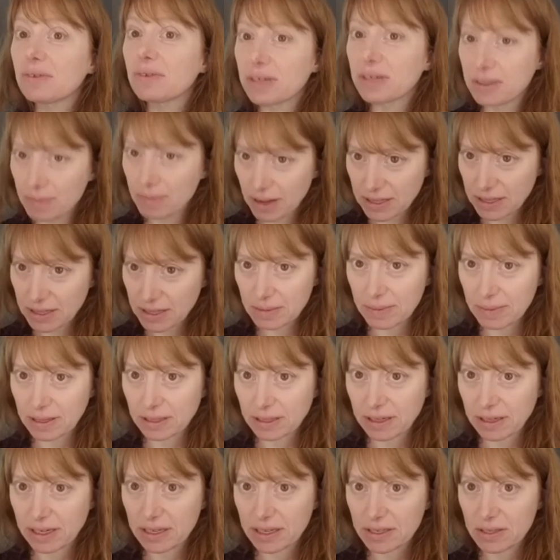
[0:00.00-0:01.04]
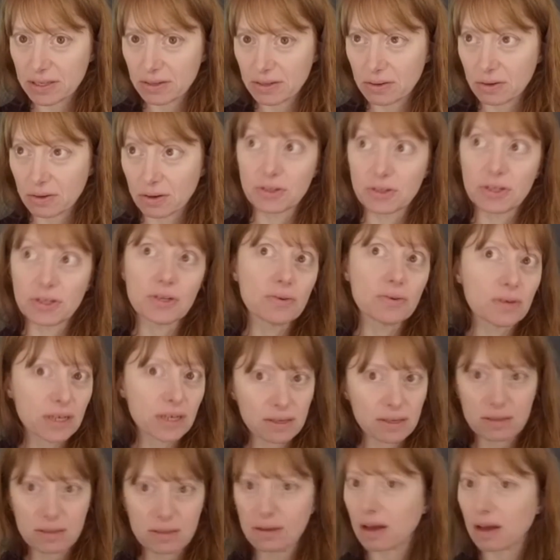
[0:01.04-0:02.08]
responsibilities or
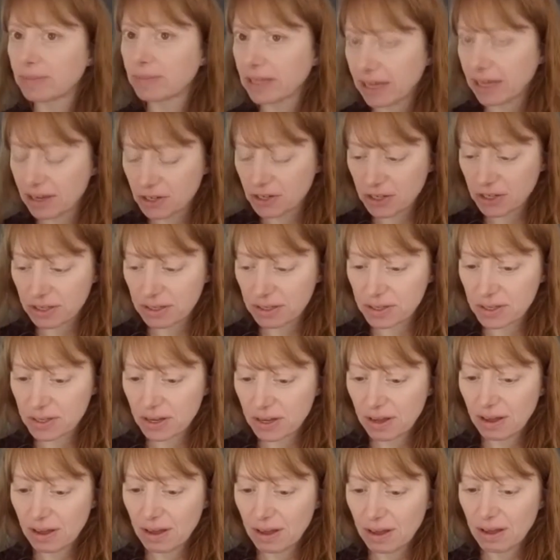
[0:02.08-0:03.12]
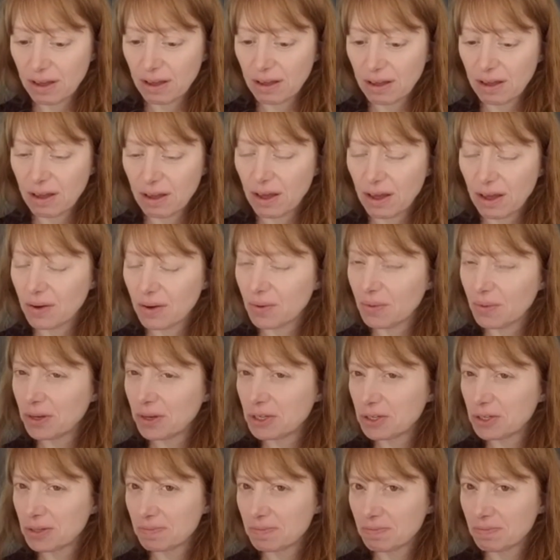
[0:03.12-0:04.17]
duties, obligations,
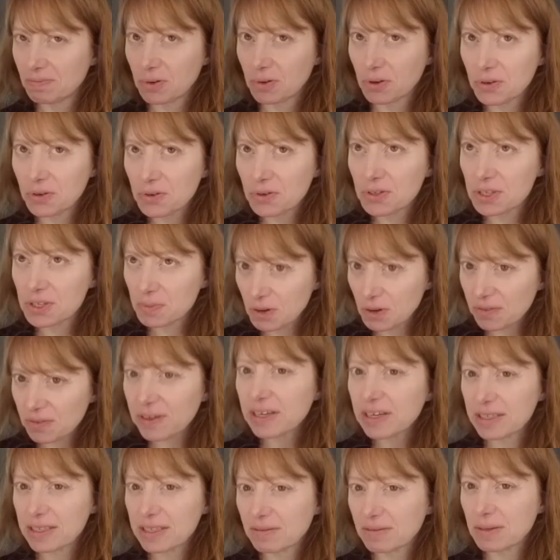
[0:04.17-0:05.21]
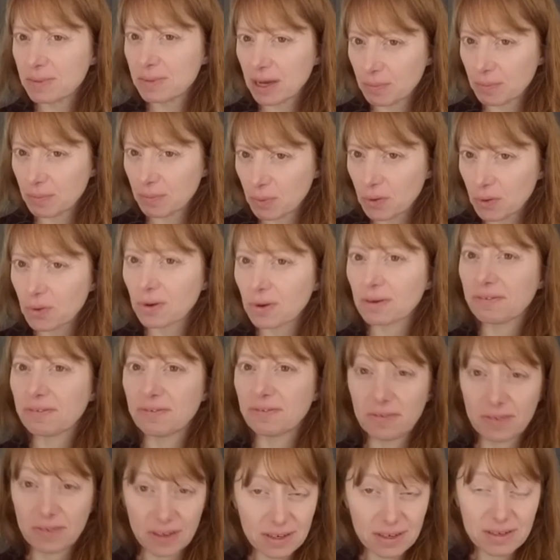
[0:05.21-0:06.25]
which is proving itself to be a poor
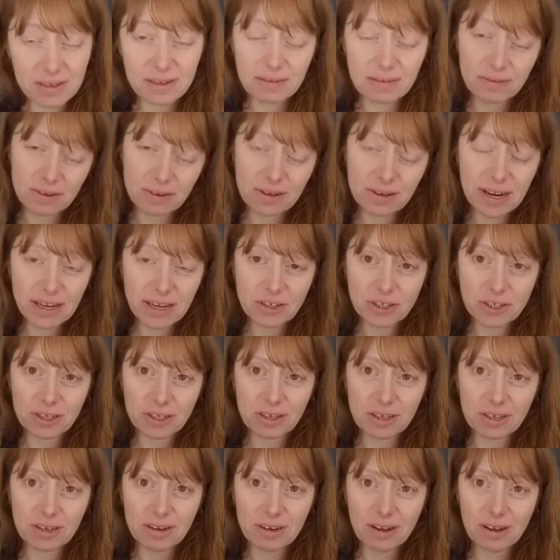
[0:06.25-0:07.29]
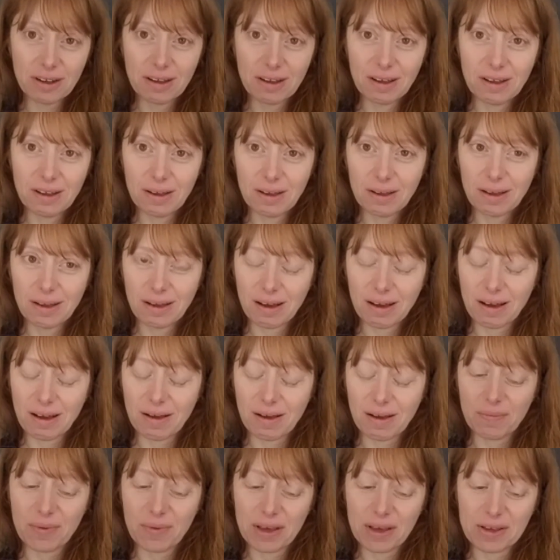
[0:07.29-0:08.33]
fit for nature.
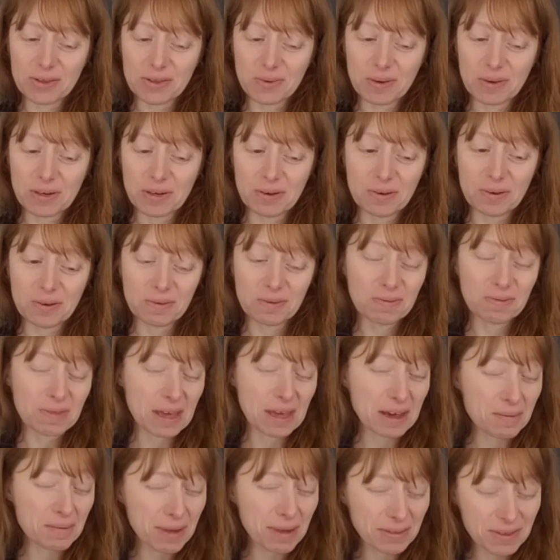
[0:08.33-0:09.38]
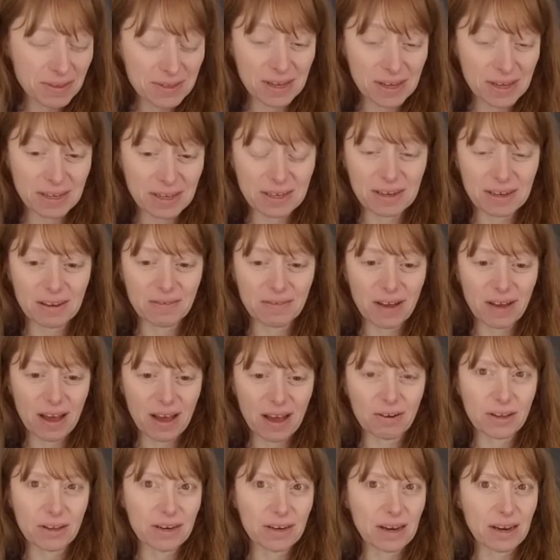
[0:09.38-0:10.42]
Because when you think about this idea of
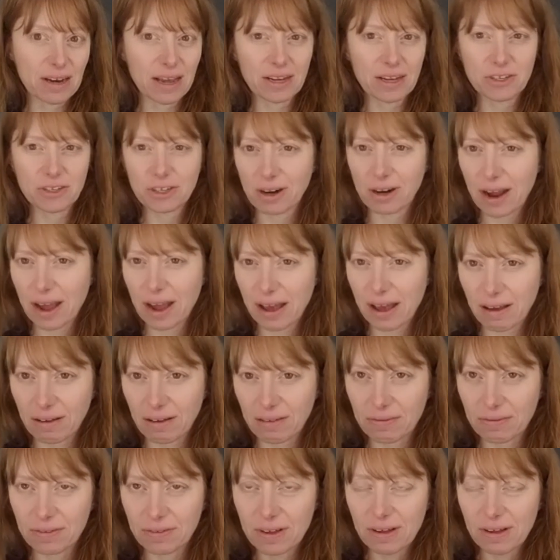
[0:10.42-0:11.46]
how can nature have